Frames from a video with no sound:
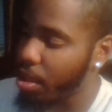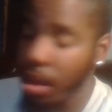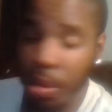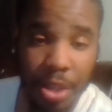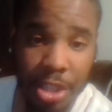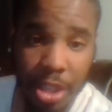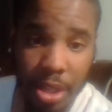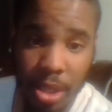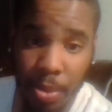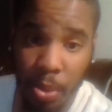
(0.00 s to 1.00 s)
I want to share
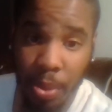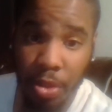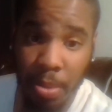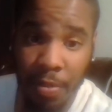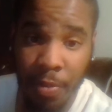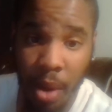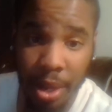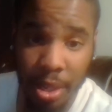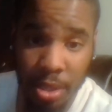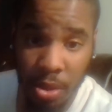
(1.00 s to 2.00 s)
something with you before I
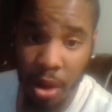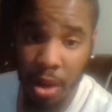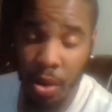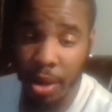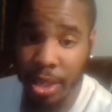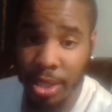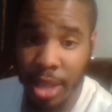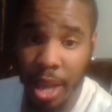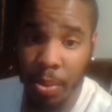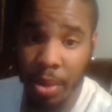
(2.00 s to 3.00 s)
get started on
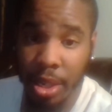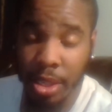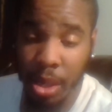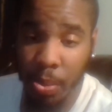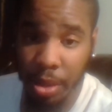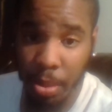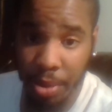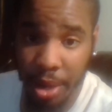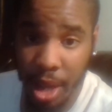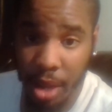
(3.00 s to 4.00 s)
exactly what it is I want to
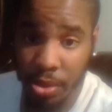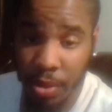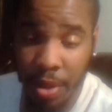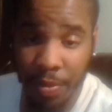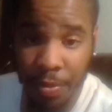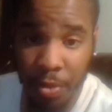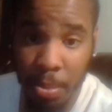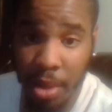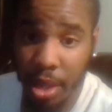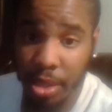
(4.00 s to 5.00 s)
bring out. So if you have a few
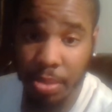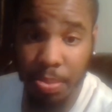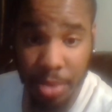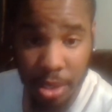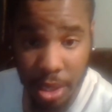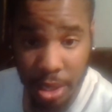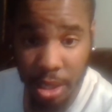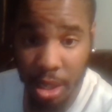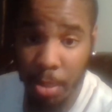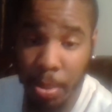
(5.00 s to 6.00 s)
minutes, just
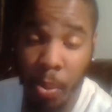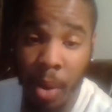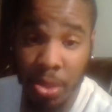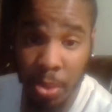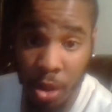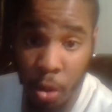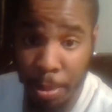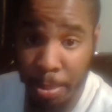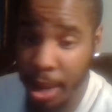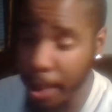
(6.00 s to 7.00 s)
listen up and watch with an
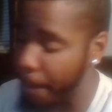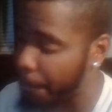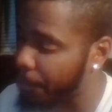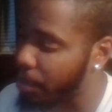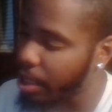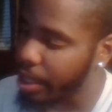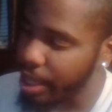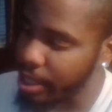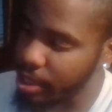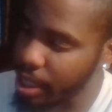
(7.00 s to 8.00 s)
open mind.
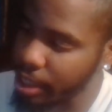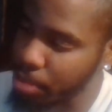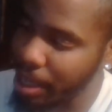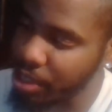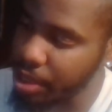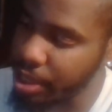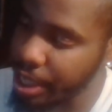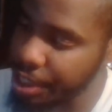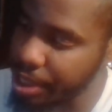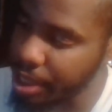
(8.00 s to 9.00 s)
It says, by
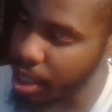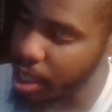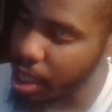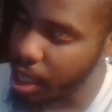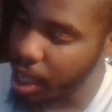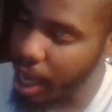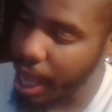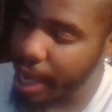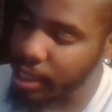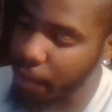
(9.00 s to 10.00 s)
tradition,
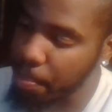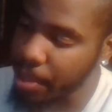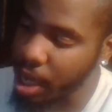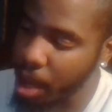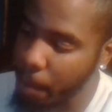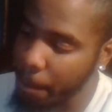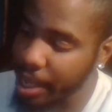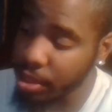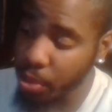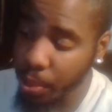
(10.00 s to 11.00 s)
lies have become
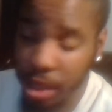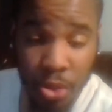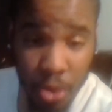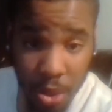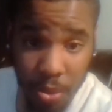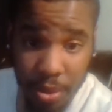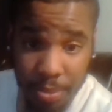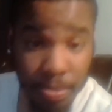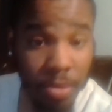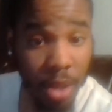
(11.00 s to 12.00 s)
mixed with the truth.
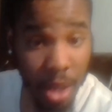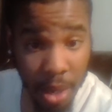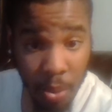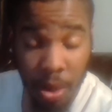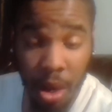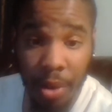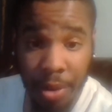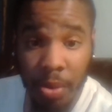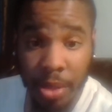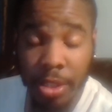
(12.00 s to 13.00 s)
And we all
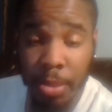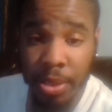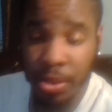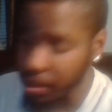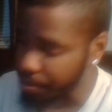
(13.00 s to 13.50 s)
know this to be true.